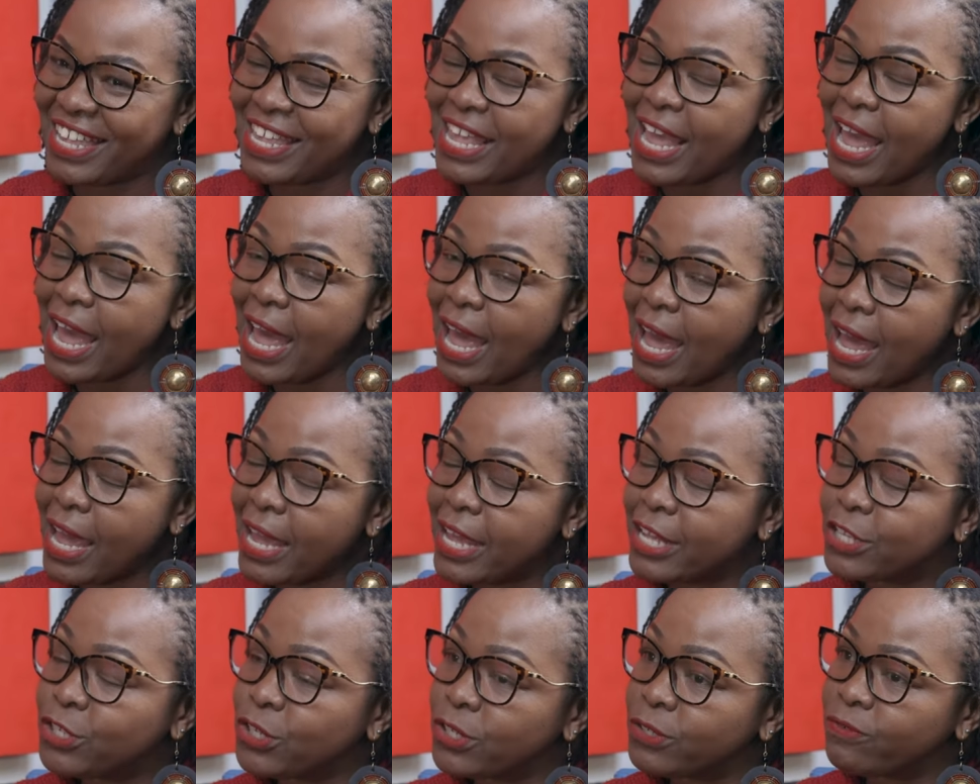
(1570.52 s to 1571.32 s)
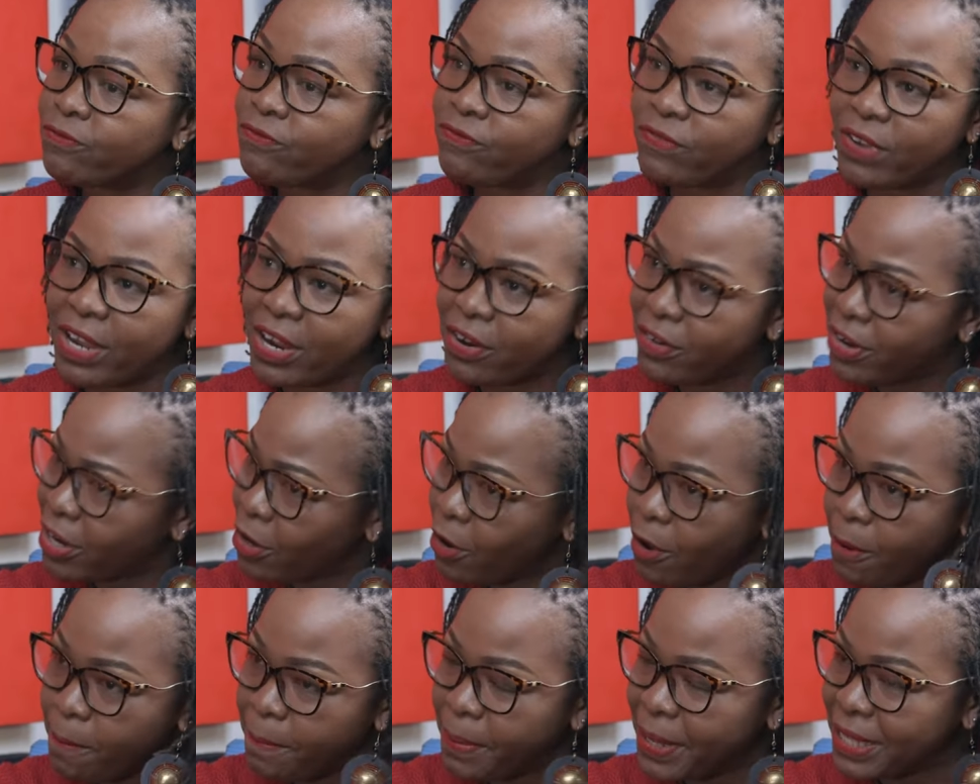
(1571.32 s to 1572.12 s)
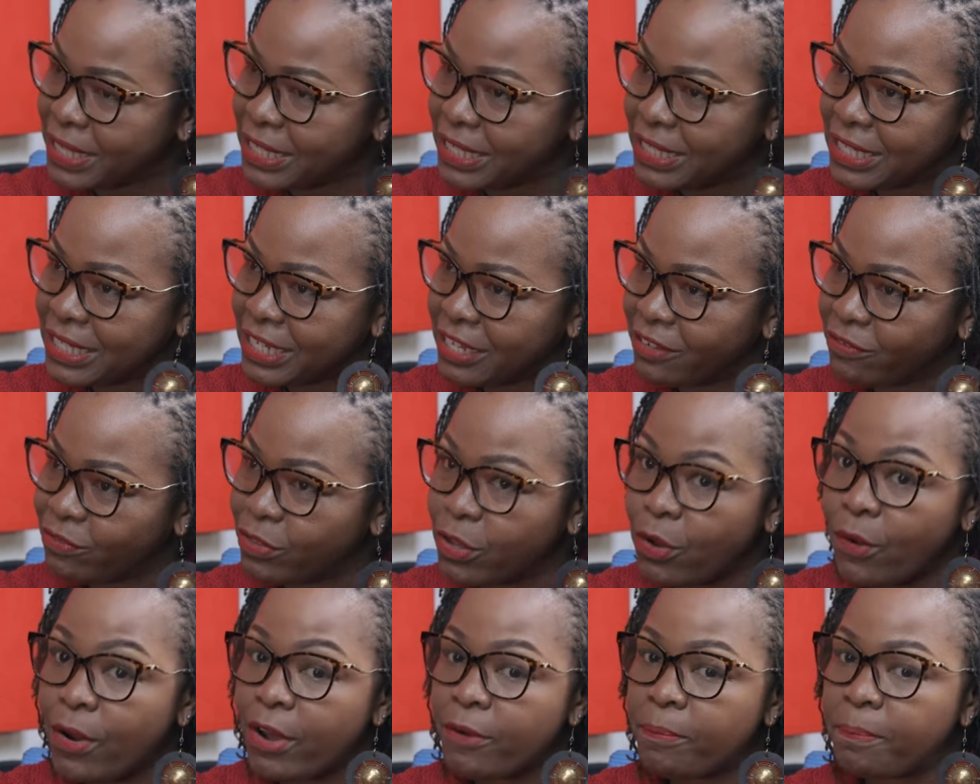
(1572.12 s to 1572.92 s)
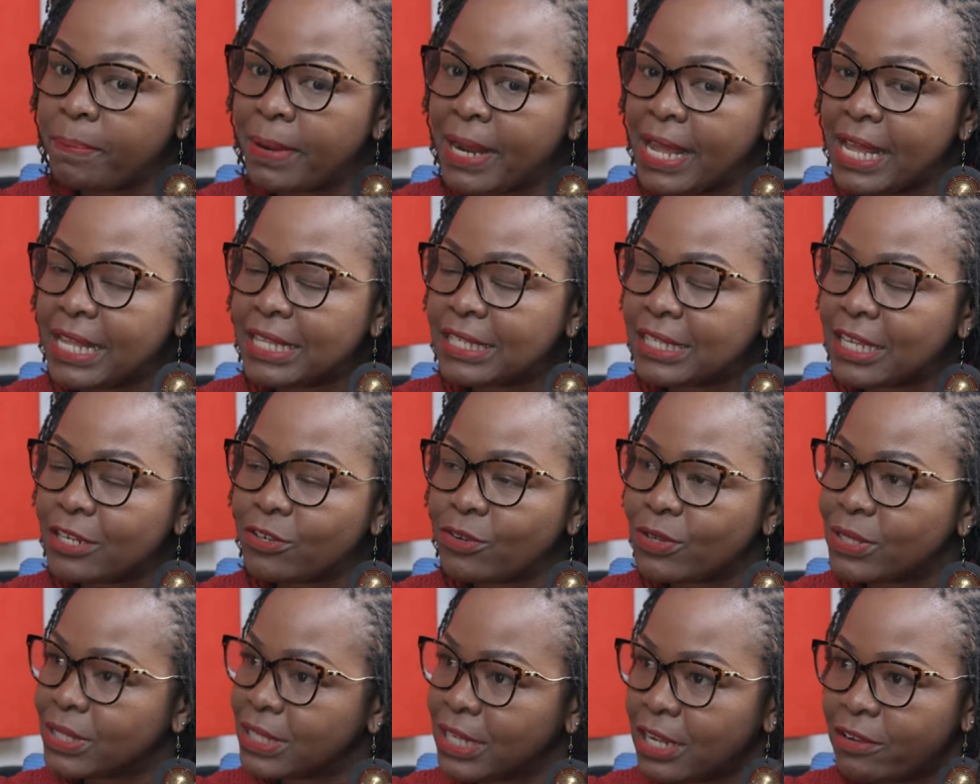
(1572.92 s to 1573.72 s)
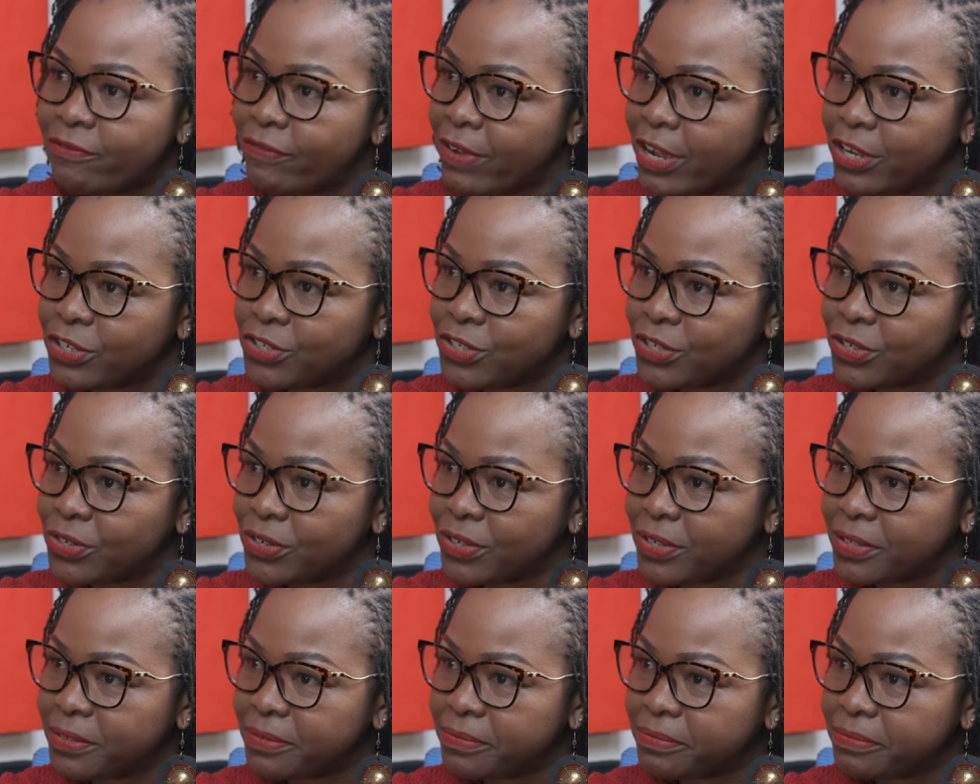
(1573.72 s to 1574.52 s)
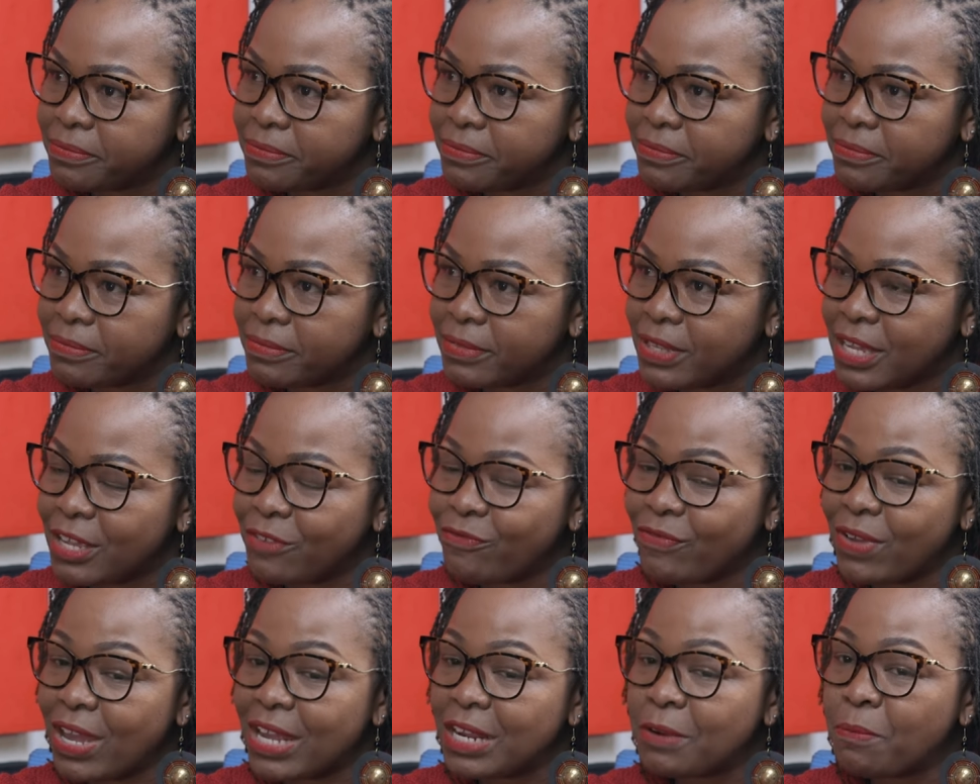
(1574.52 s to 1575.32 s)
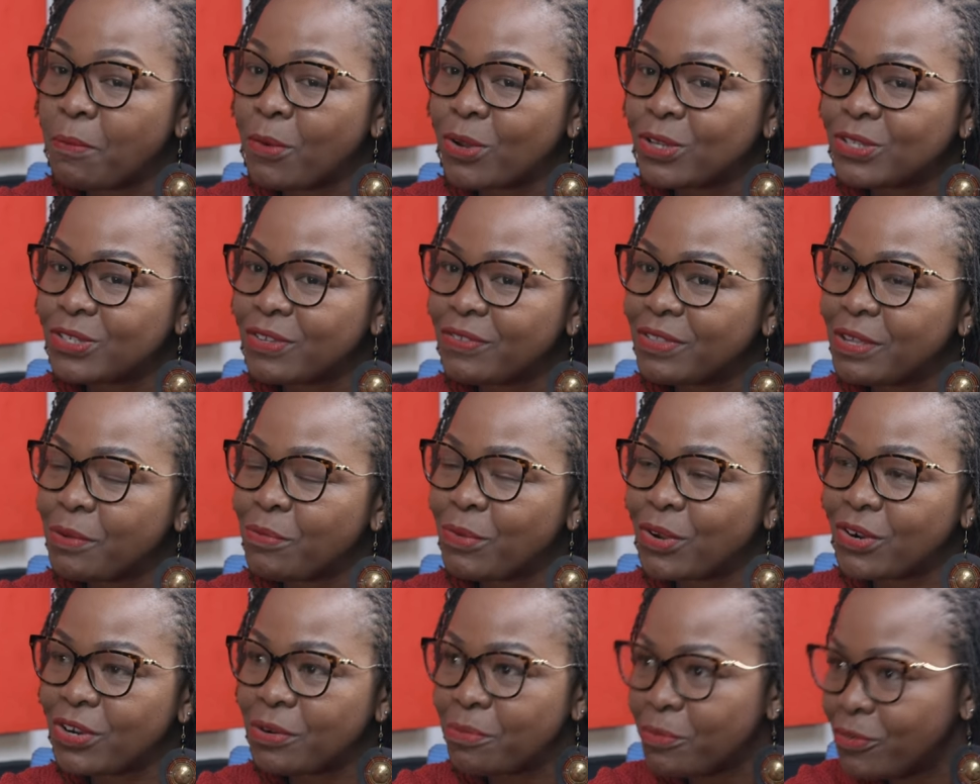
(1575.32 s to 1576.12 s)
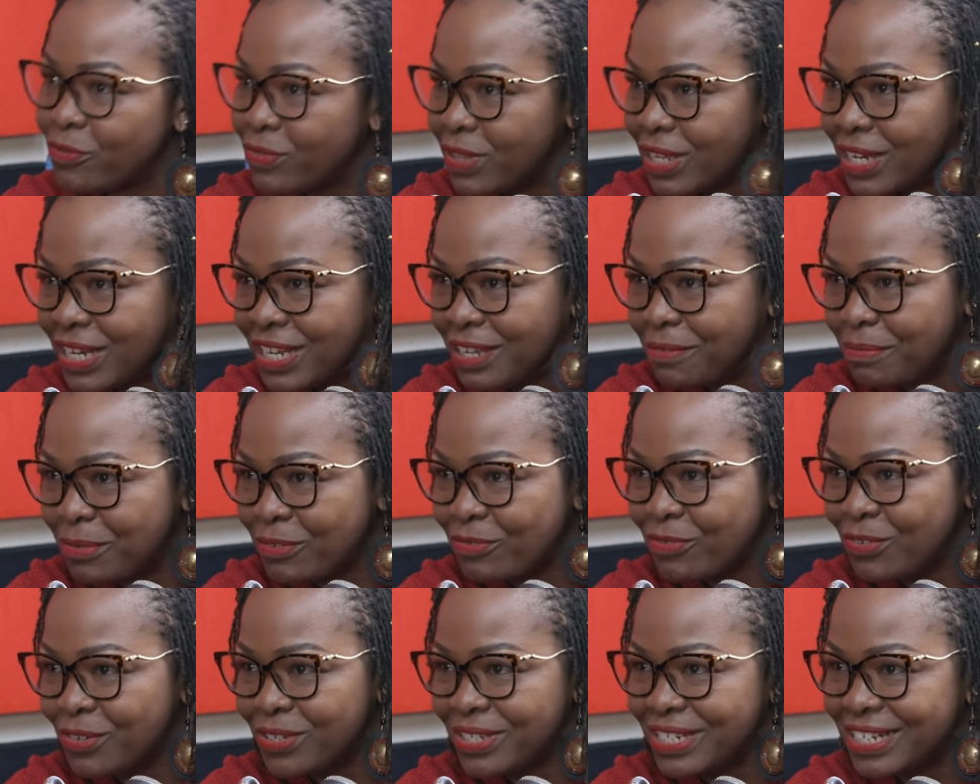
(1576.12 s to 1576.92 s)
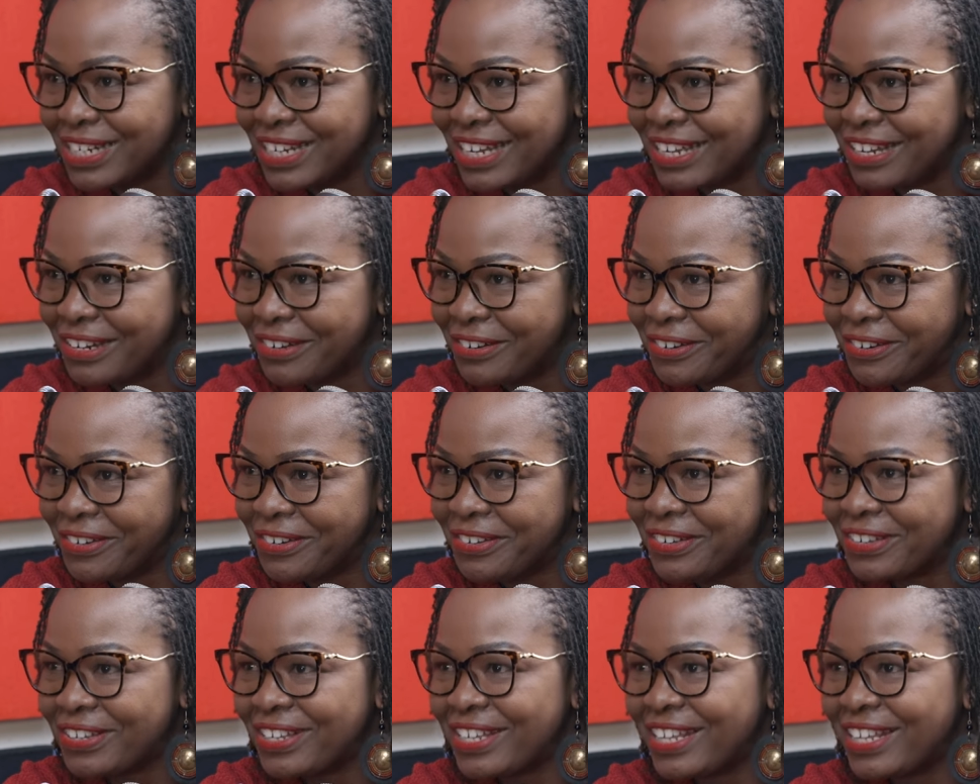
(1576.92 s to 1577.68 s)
Yeah, it was very competitive. There were planes that were still functional. Mm-hmm. In fact, most of them were removed the day before Jagero.